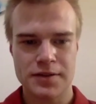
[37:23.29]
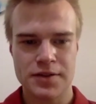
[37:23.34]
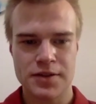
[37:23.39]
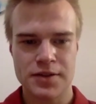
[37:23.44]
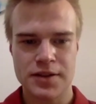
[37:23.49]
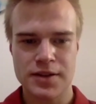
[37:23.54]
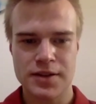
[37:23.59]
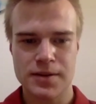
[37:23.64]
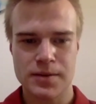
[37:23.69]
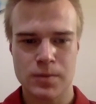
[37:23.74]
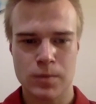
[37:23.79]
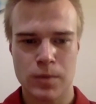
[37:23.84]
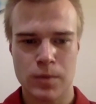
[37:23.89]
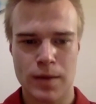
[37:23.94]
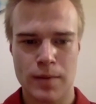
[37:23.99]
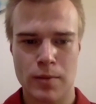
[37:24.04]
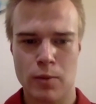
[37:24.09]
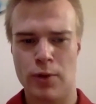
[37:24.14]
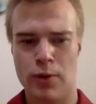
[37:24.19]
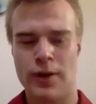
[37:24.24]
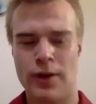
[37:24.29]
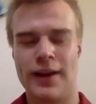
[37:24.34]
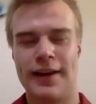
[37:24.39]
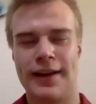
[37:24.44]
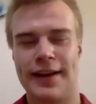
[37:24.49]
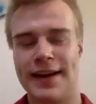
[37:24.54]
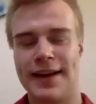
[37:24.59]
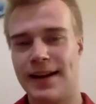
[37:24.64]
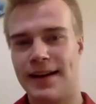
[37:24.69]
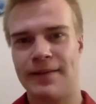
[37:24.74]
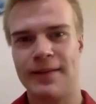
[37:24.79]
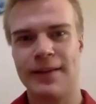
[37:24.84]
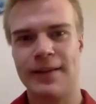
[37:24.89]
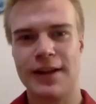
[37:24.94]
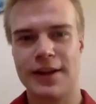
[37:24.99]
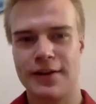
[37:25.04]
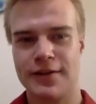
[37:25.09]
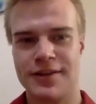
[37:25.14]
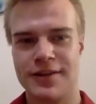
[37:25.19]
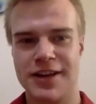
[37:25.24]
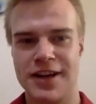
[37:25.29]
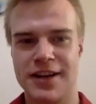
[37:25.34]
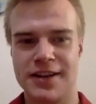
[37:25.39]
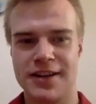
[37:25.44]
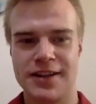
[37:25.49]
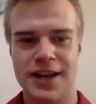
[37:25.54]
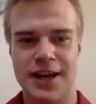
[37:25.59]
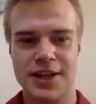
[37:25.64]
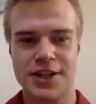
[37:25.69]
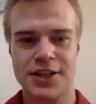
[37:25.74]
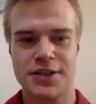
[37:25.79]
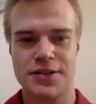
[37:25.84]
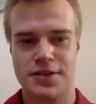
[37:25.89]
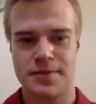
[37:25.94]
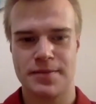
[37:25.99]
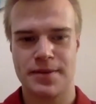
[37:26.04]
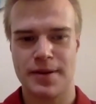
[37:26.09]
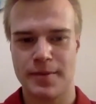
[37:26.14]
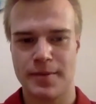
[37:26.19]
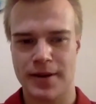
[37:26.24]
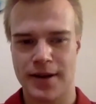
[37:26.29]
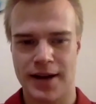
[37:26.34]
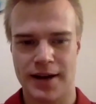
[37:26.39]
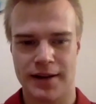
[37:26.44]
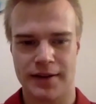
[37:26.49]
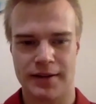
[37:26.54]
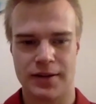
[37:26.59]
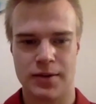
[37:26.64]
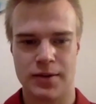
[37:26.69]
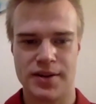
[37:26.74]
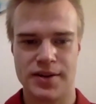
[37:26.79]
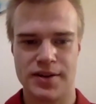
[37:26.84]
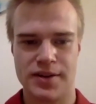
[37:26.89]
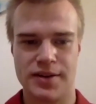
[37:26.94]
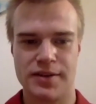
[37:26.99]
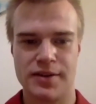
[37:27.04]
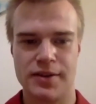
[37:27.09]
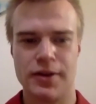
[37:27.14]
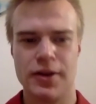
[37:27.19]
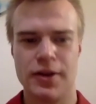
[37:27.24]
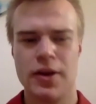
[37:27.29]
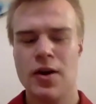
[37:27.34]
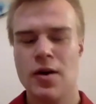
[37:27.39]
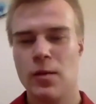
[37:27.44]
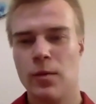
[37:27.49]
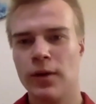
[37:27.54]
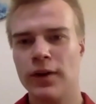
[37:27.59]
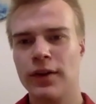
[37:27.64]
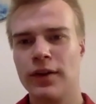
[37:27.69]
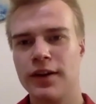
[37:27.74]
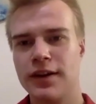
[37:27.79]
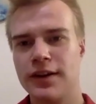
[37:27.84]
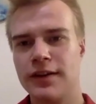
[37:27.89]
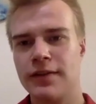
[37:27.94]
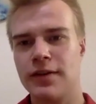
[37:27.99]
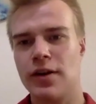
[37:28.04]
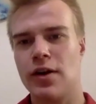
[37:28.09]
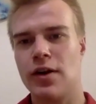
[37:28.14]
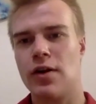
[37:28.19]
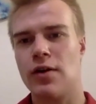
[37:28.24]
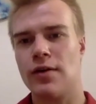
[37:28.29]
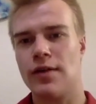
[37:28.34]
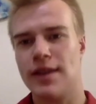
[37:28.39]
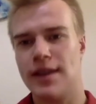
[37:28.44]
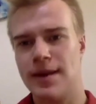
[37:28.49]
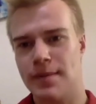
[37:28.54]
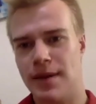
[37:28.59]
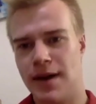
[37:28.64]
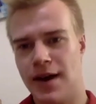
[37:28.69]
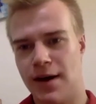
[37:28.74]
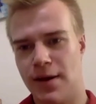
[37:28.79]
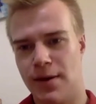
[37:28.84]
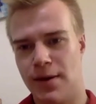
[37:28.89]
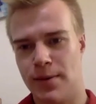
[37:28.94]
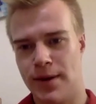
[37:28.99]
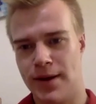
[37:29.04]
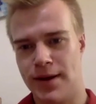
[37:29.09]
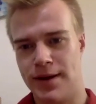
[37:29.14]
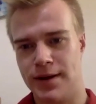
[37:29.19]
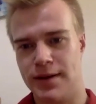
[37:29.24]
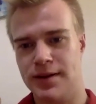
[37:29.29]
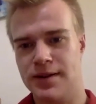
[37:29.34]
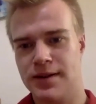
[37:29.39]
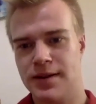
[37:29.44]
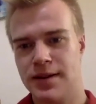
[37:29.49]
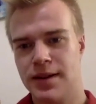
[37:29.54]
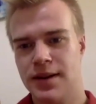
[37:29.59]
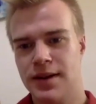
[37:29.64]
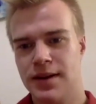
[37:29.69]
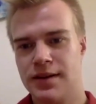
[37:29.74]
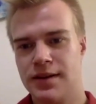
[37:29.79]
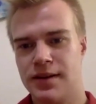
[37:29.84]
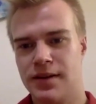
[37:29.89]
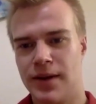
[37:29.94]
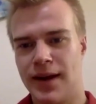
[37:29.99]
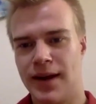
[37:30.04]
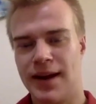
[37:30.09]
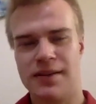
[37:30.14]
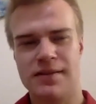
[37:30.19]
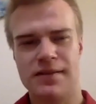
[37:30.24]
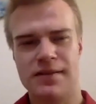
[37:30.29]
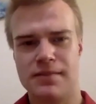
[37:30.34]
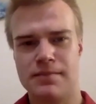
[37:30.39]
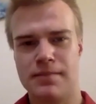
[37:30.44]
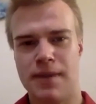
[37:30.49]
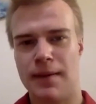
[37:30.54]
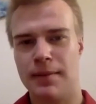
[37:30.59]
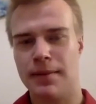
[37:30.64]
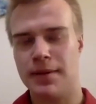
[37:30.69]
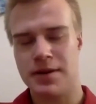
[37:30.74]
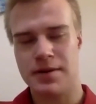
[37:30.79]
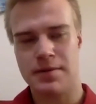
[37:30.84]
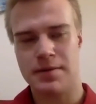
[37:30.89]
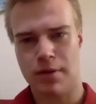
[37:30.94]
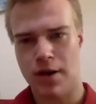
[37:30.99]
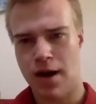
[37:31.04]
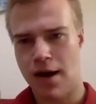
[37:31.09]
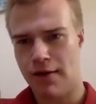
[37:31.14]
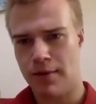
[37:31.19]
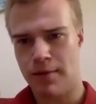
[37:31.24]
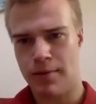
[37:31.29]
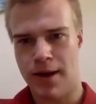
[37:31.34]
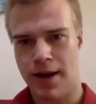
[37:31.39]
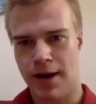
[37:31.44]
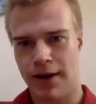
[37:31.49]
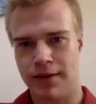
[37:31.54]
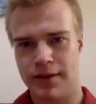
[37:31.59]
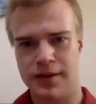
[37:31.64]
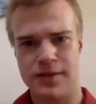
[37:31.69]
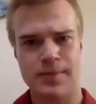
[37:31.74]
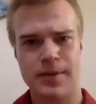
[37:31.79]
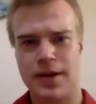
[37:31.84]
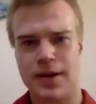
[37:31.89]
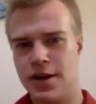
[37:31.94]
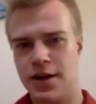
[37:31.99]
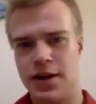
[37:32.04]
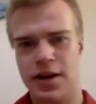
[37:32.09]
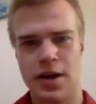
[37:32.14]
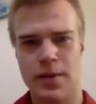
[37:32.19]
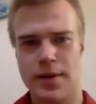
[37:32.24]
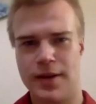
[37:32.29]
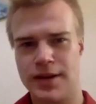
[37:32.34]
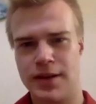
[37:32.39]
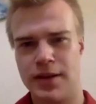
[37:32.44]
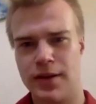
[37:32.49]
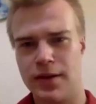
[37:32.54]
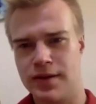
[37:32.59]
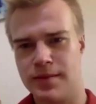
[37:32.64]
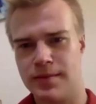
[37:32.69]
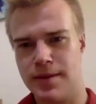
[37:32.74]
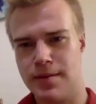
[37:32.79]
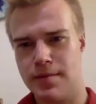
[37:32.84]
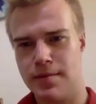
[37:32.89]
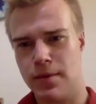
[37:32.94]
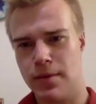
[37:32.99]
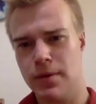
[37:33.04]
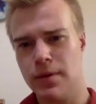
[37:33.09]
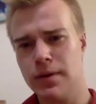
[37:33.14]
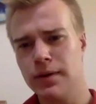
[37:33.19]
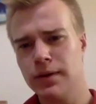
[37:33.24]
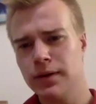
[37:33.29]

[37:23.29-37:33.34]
Just one more, and again, I feel like you've just touched on it, but I'm going to ask the question. So what are the different career pathways? So I guess there's public and private practice, but can you go into those a bit more?